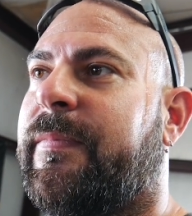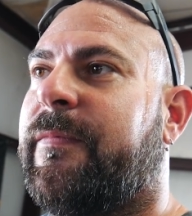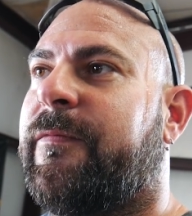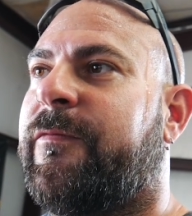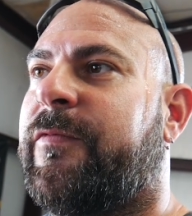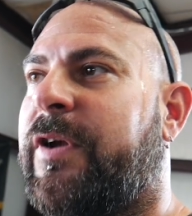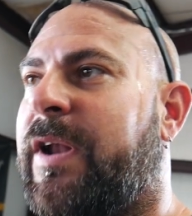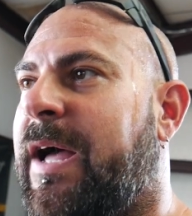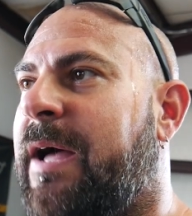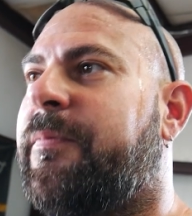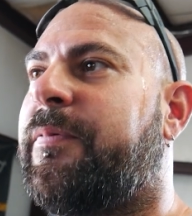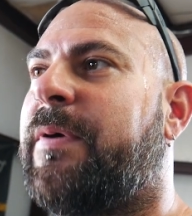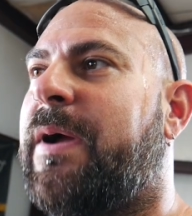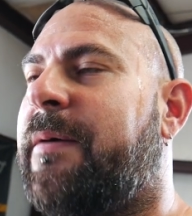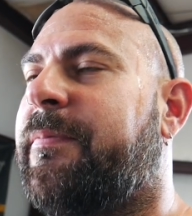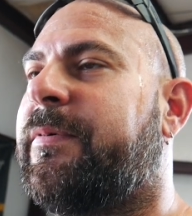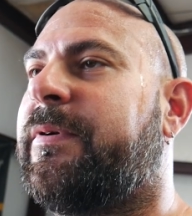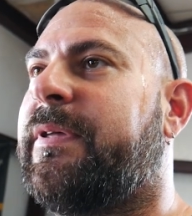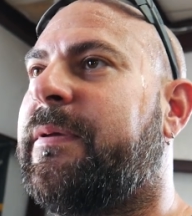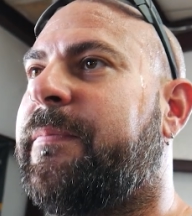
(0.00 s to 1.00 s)
for not
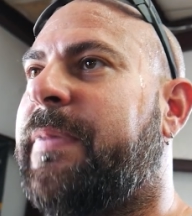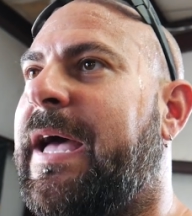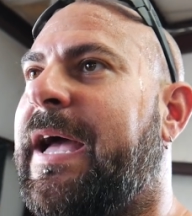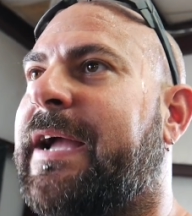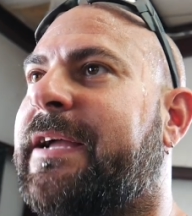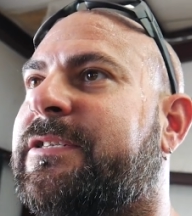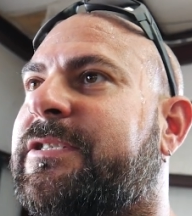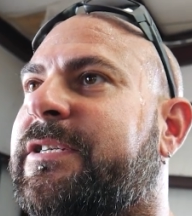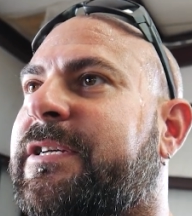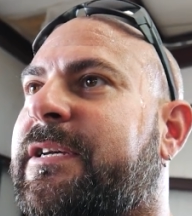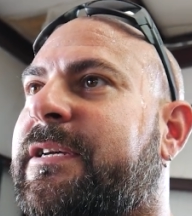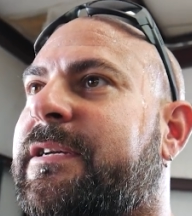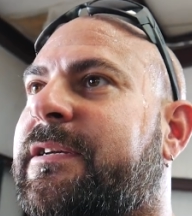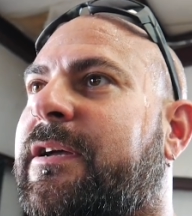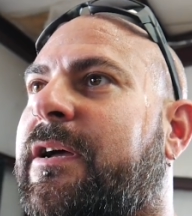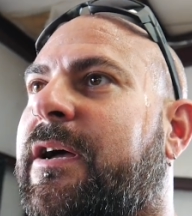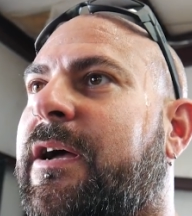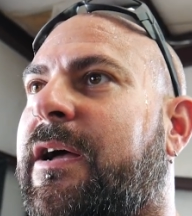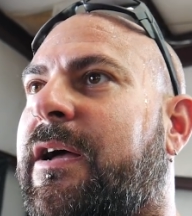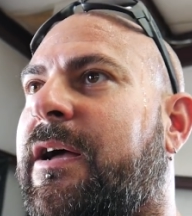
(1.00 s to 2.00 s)
properly packaging
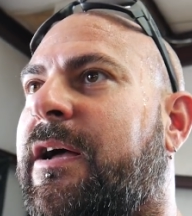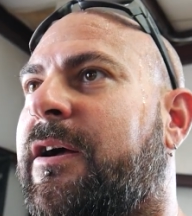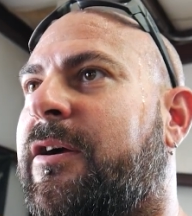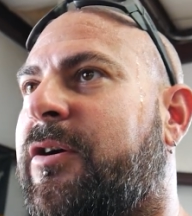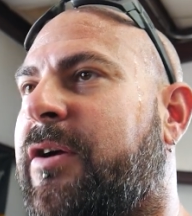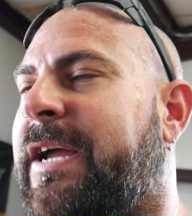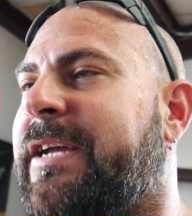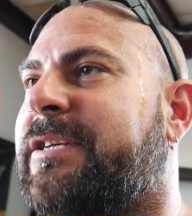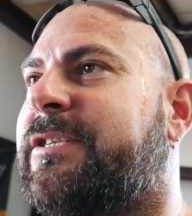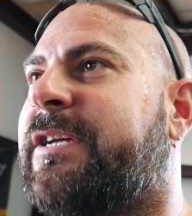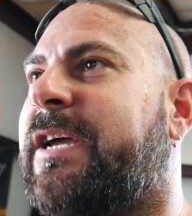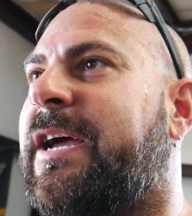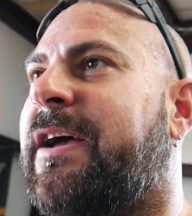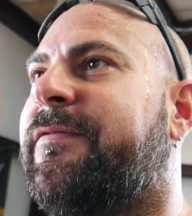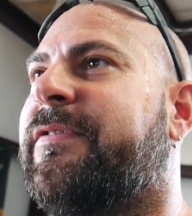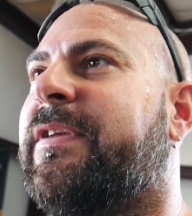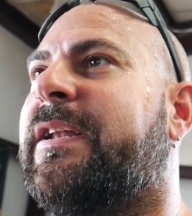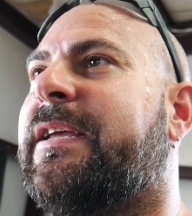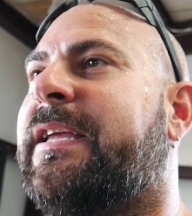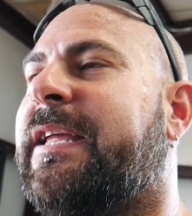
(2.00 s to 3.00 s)
a
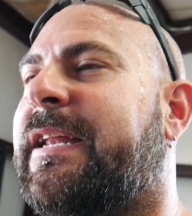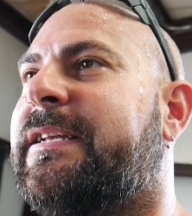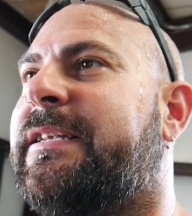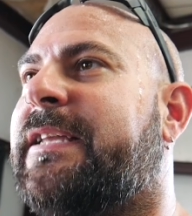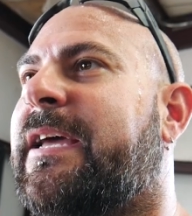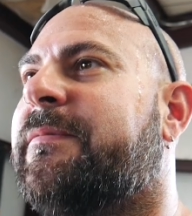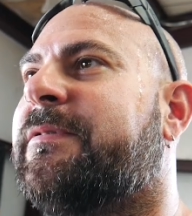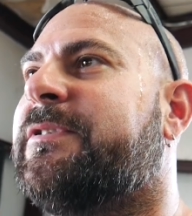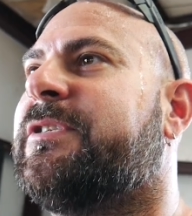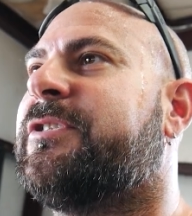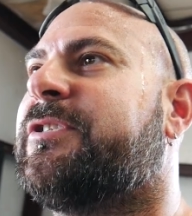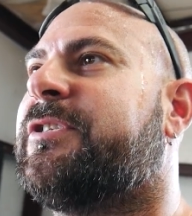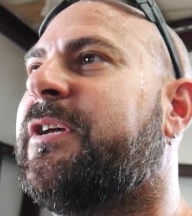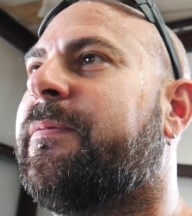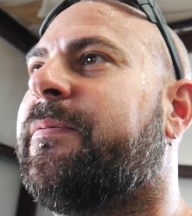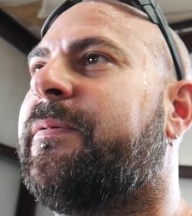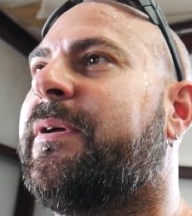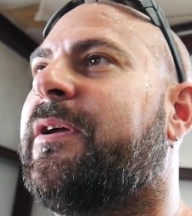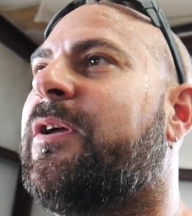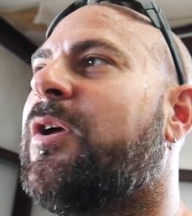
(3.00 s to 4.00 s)
crankshaft and it getting damaged in
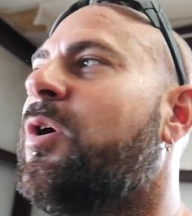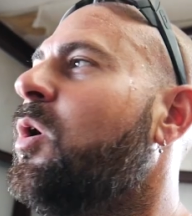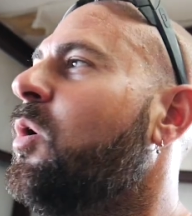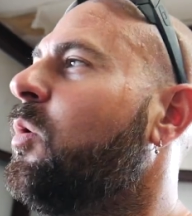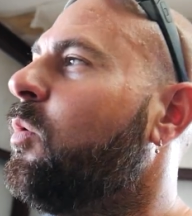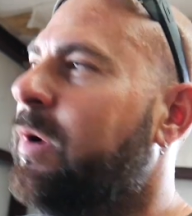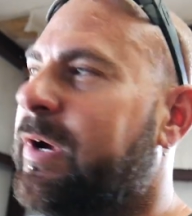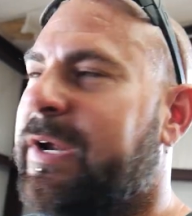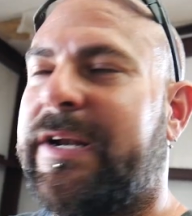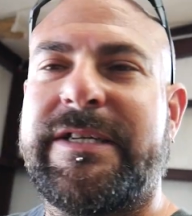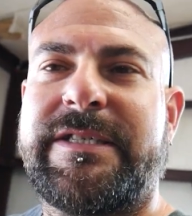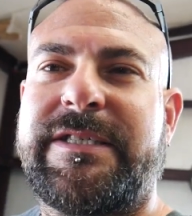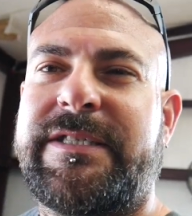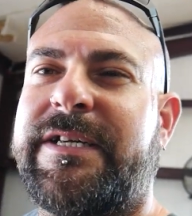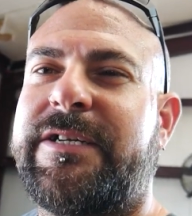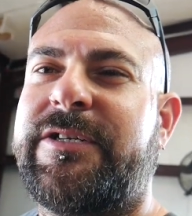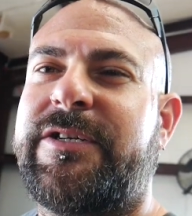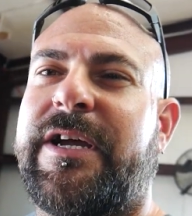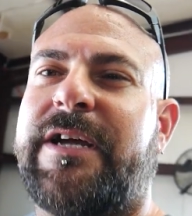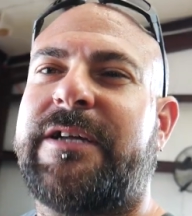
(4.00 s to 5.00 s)
shipping. We're gonna
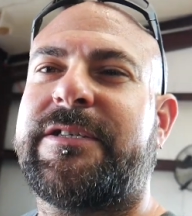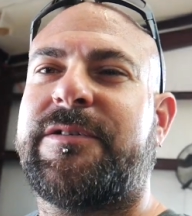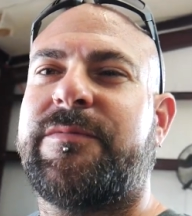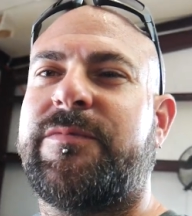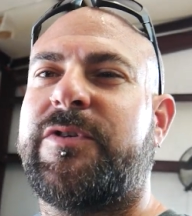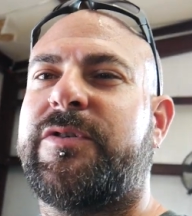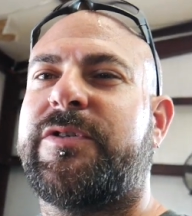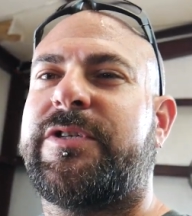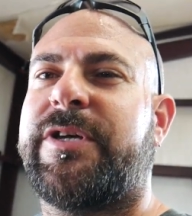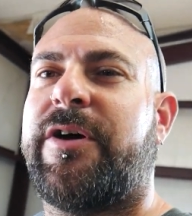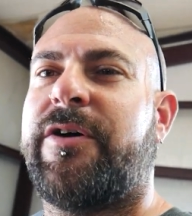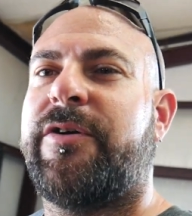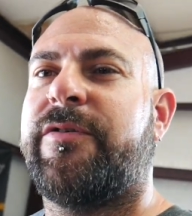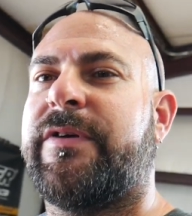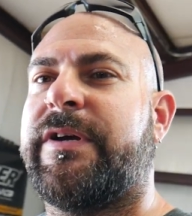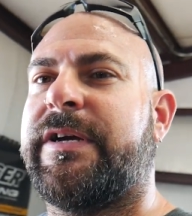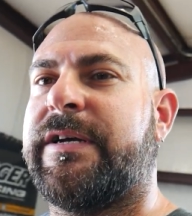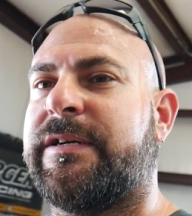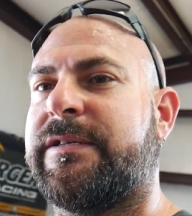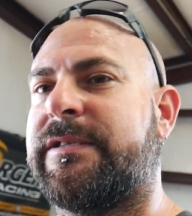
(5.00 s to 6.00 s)
send you out some new tone
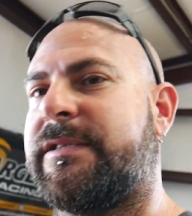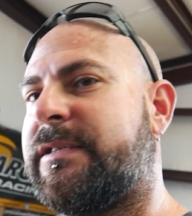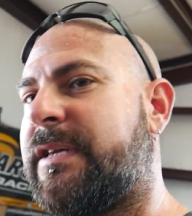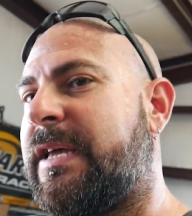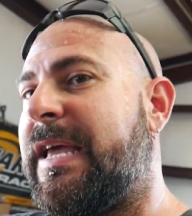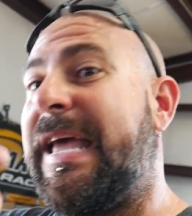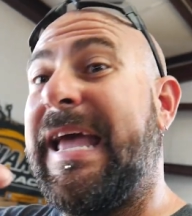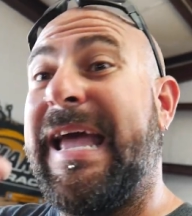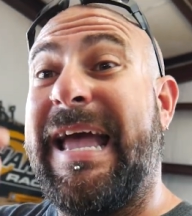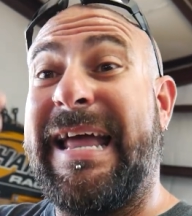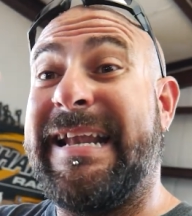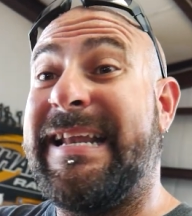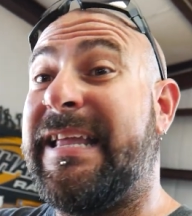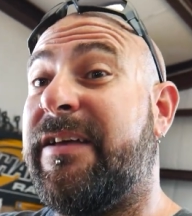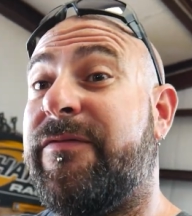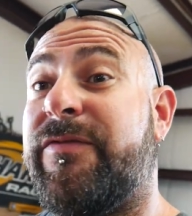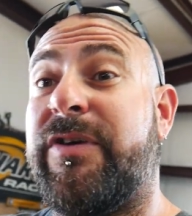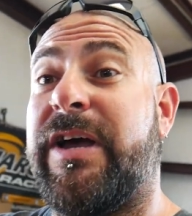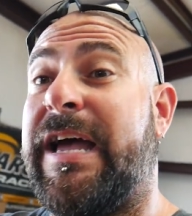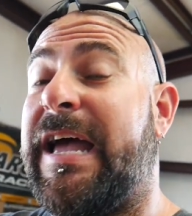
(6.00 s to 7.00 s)
rings. and
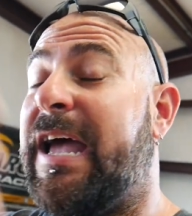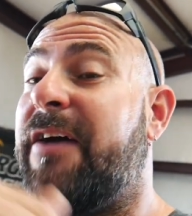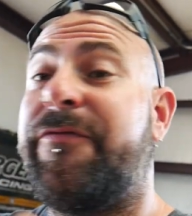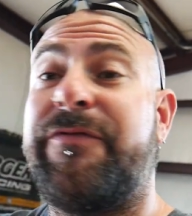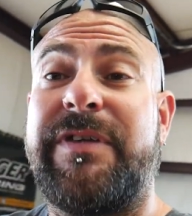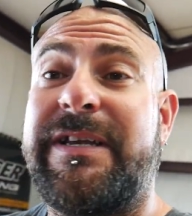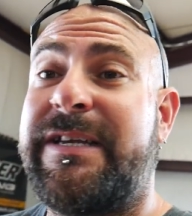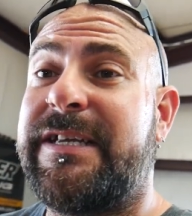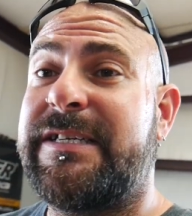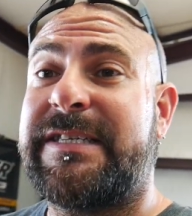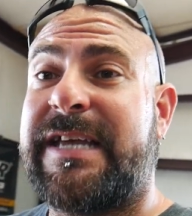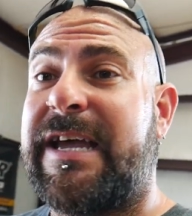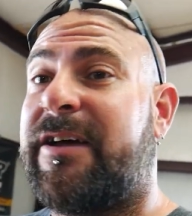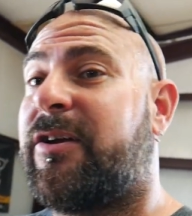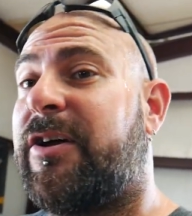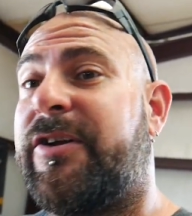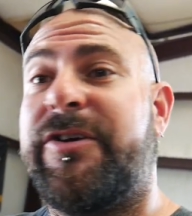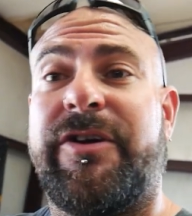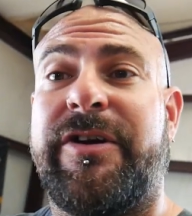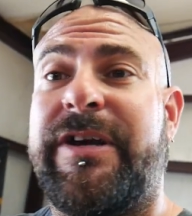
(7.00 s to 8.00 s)
give you a hefty discount
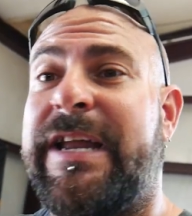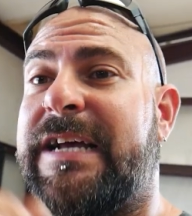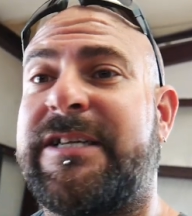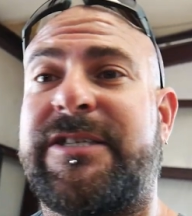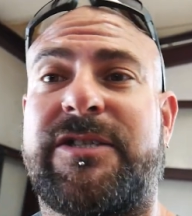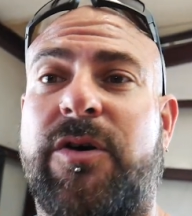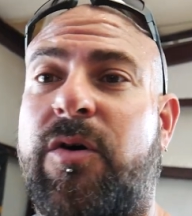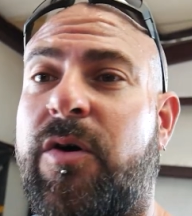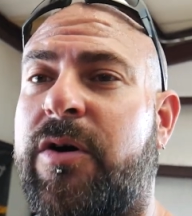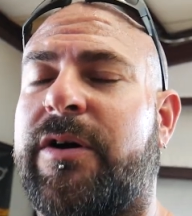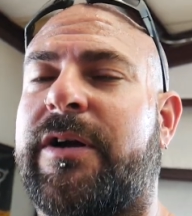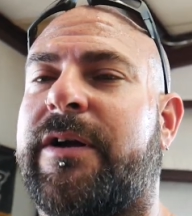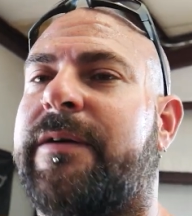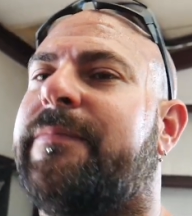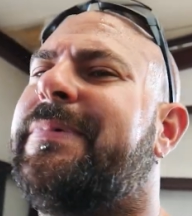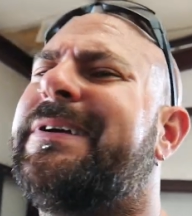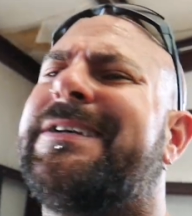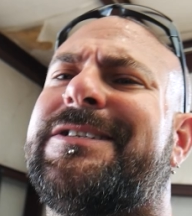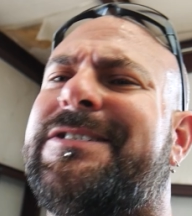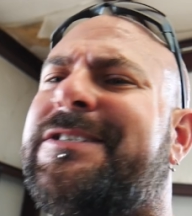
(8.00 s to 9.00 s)
on your next order,
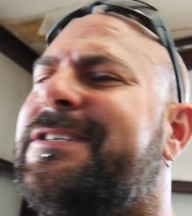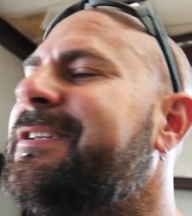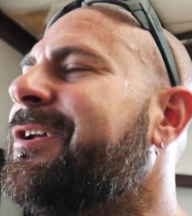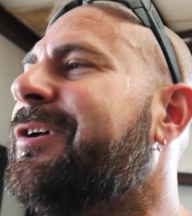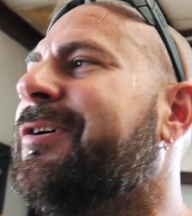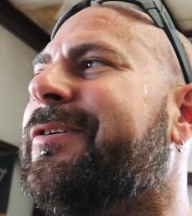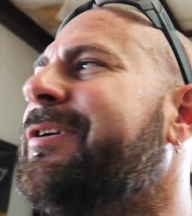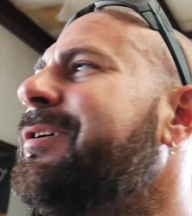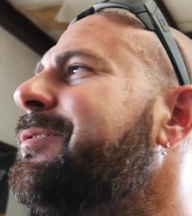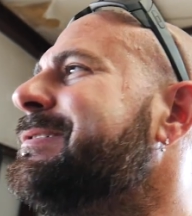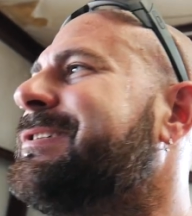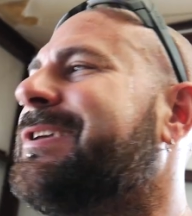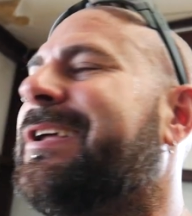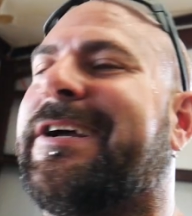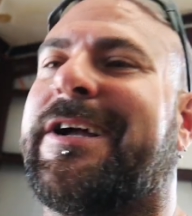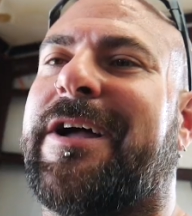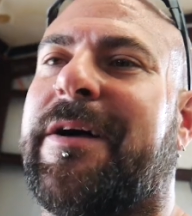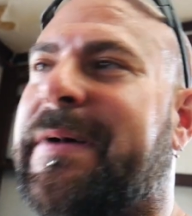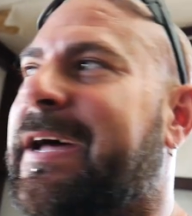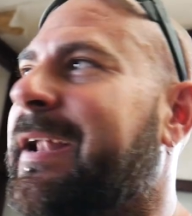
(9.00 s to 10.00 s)
because you know no one's gonna
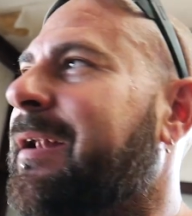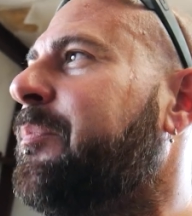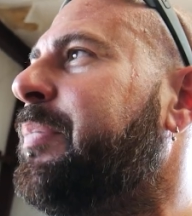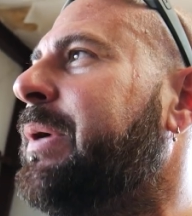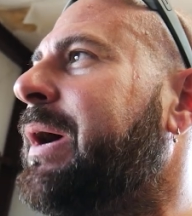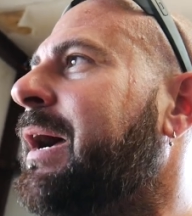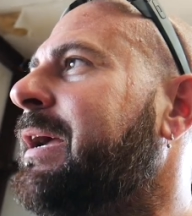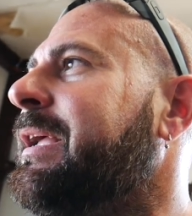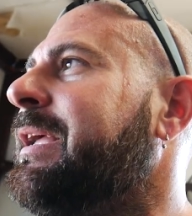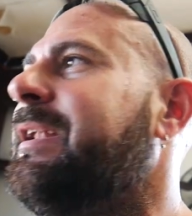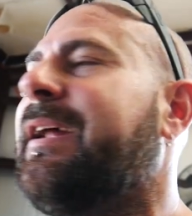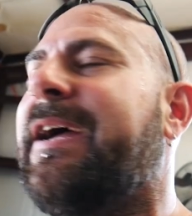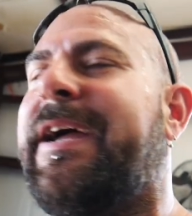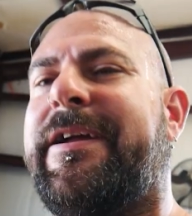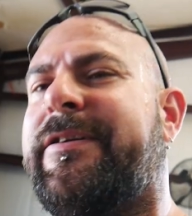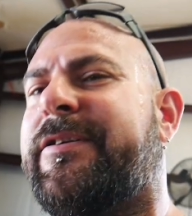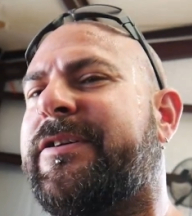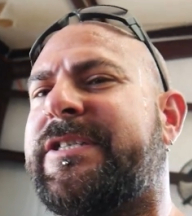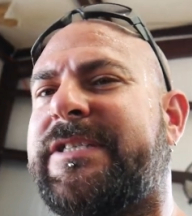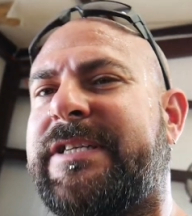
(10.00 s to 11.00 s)
come out of pocket. I
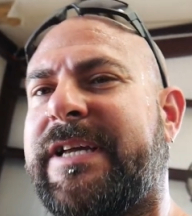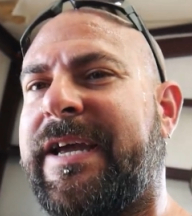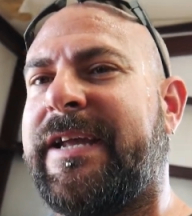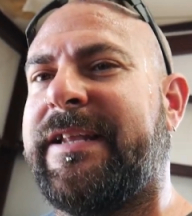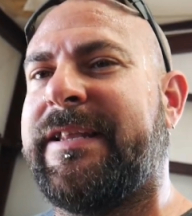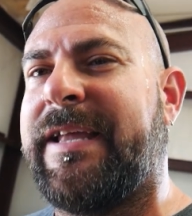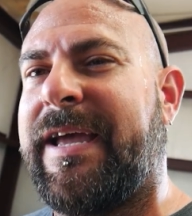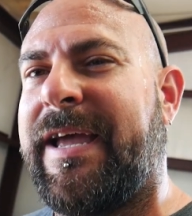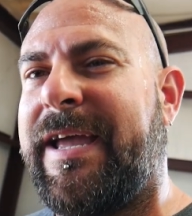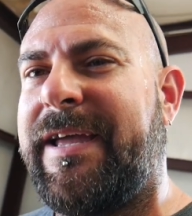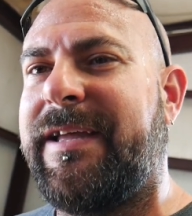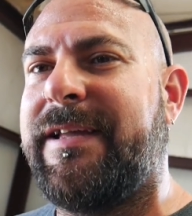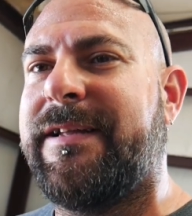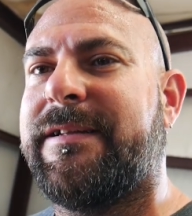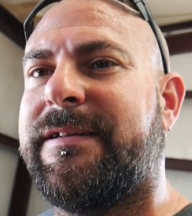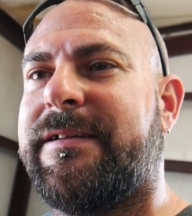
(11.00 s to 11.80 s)
understand that.